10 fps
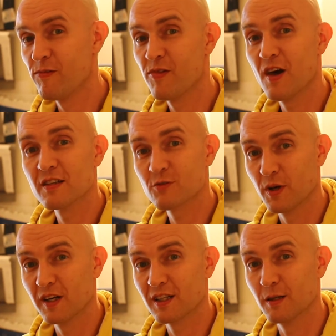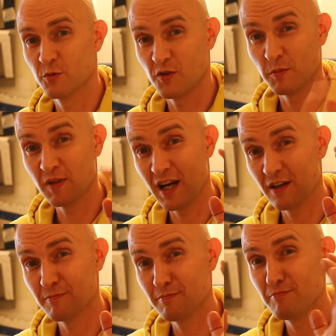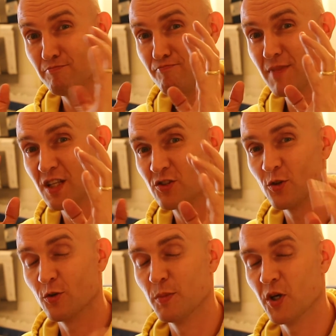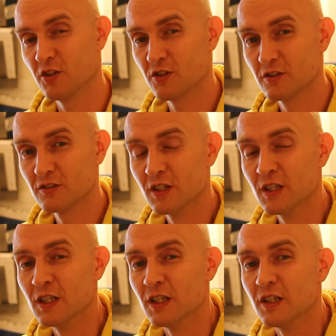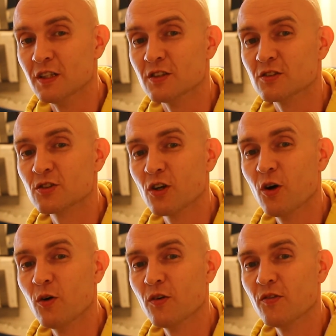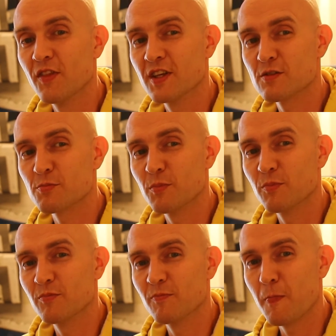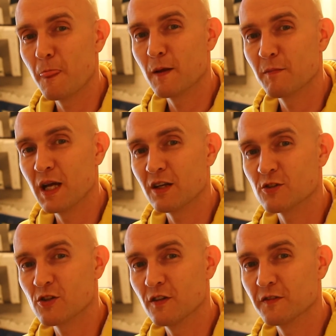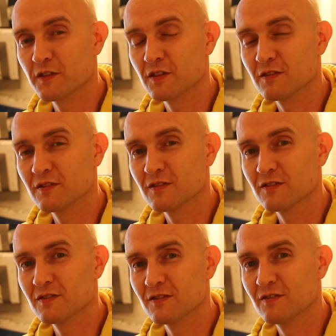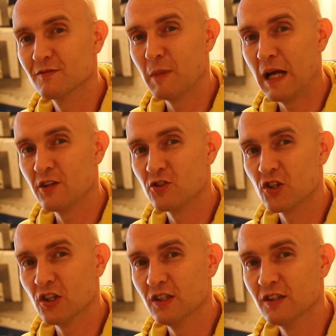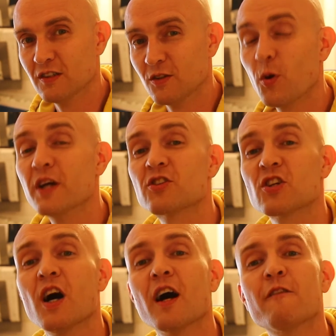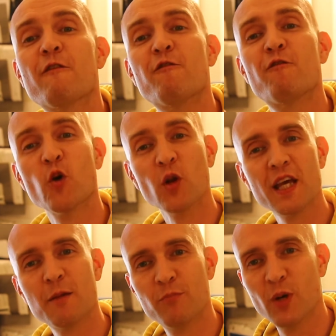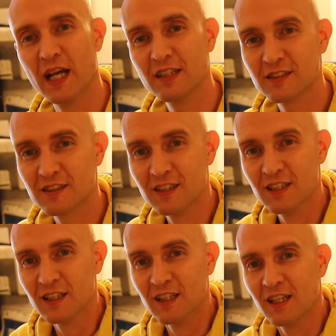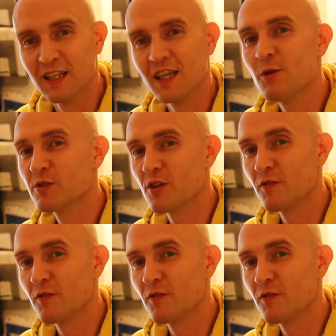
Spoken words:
That's where it comes from, our minuscule monitors. So this Microsoft manager, which I fully embraced, he was